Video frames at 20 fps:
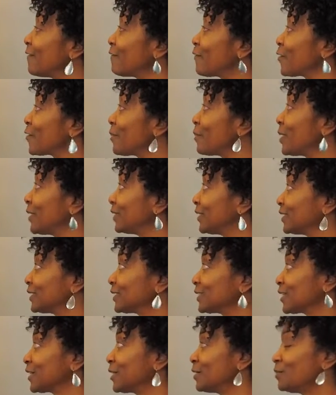for the month. This
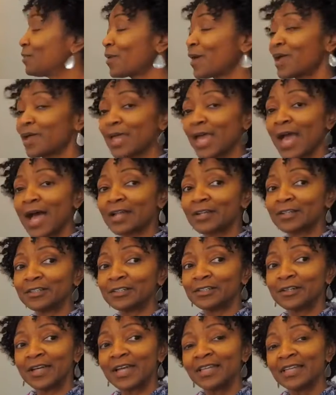is a Hebraic
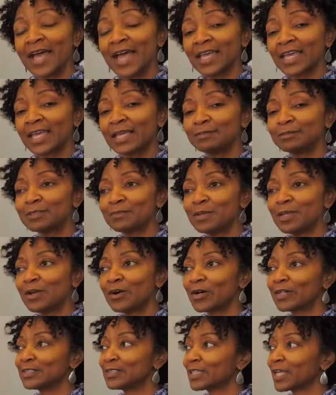calendar, and that keeps me
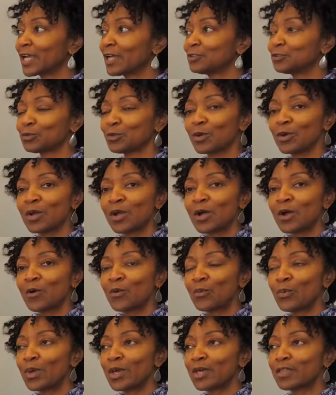on schedule
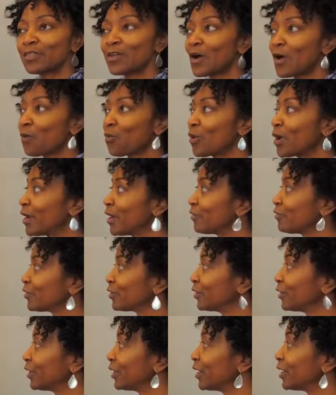with
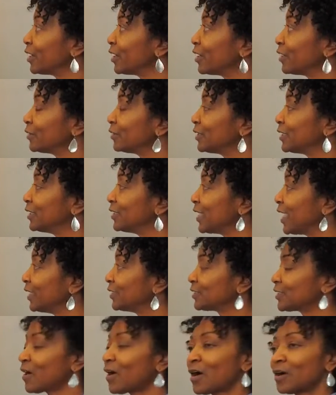whatever the
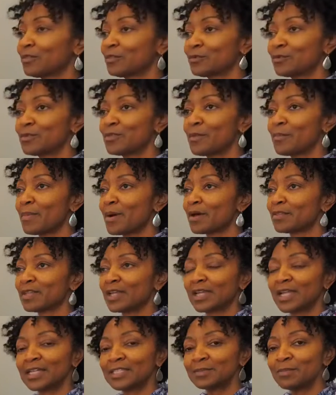dates are through the month.
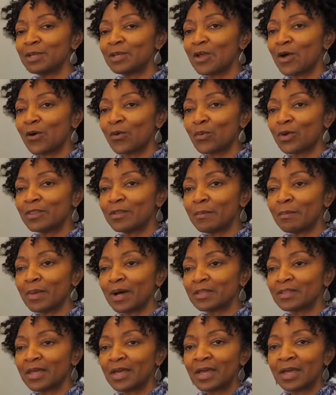It lets me know when the
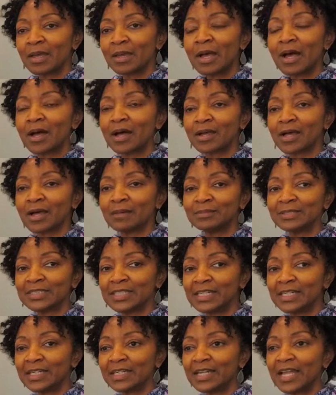month comes
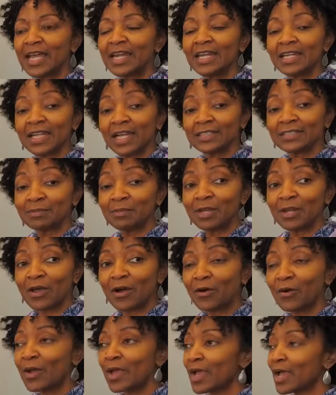in, and it lets me
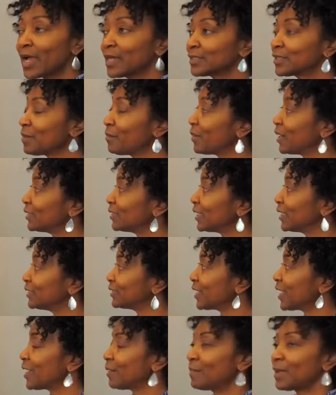know as the month
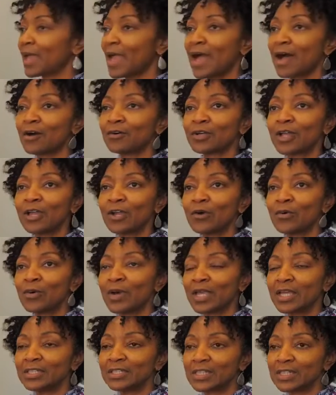is ebbing out and
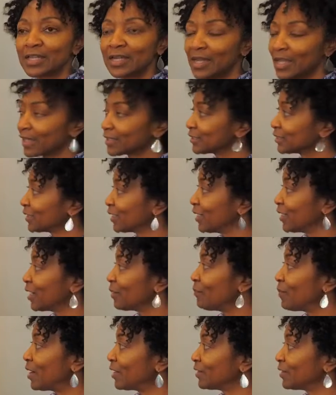going into the next
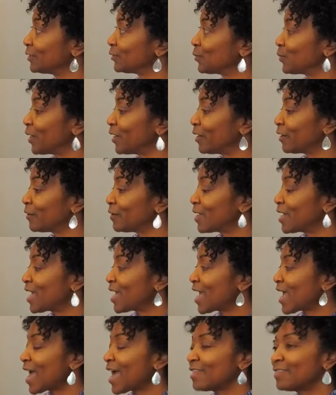month as well.
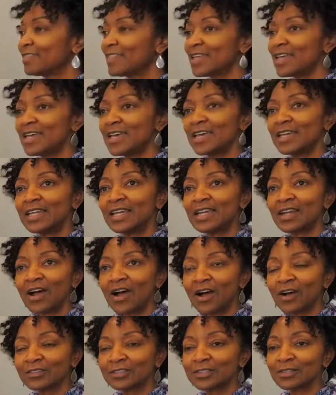And then it
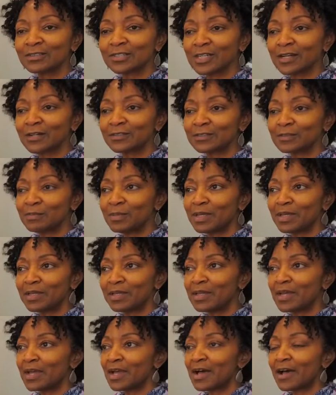also tells
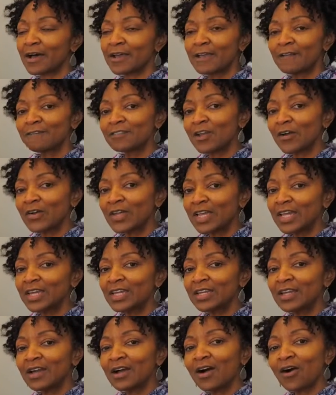me if there are
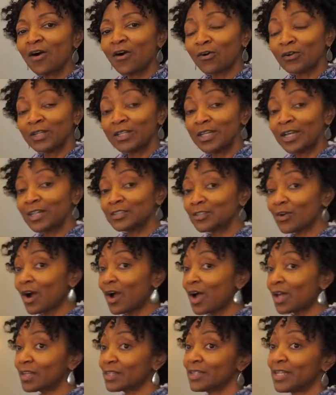any holy days or
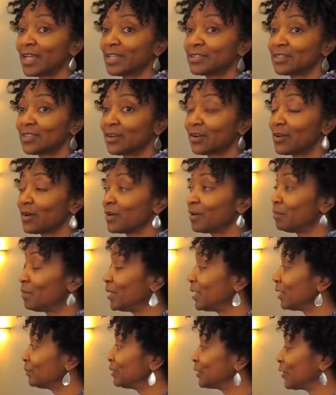holidays that are going to
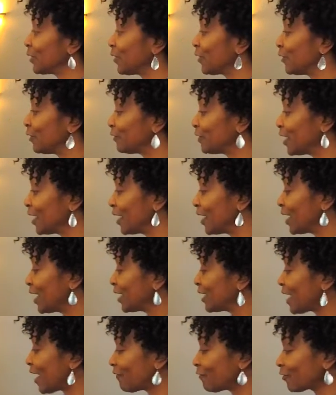be observed.
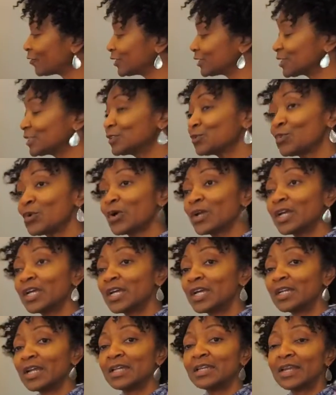Now, for instance, we're
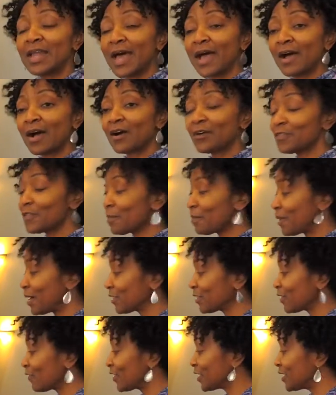in now the
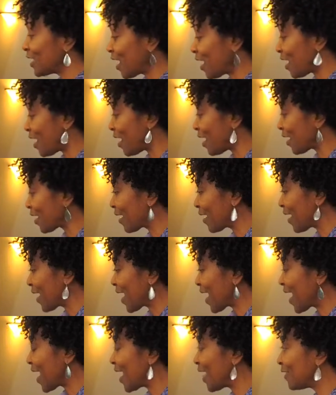month of Adar,
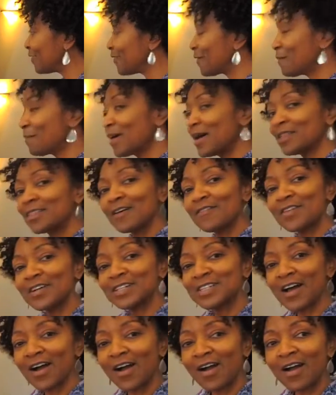and the month of
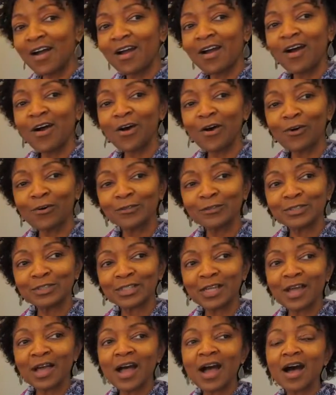Adar
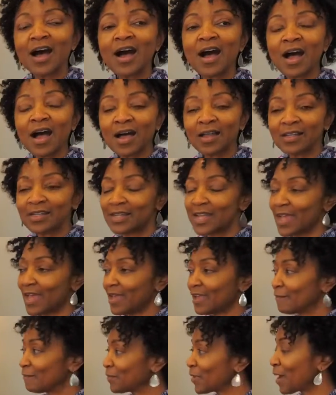hosts a holiday,
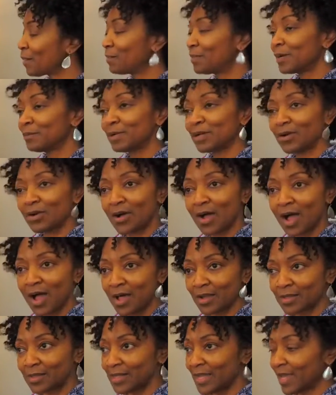a biblical
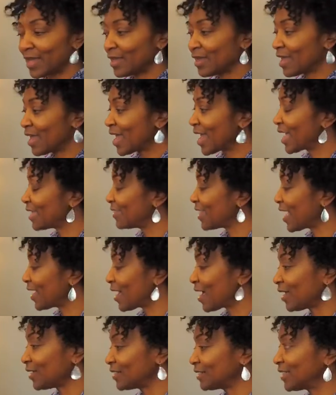holiday, and that
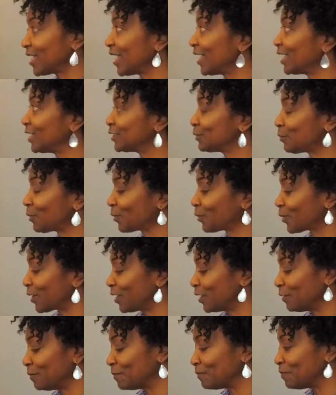holiday is
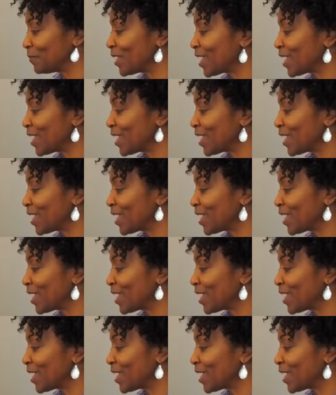Purim.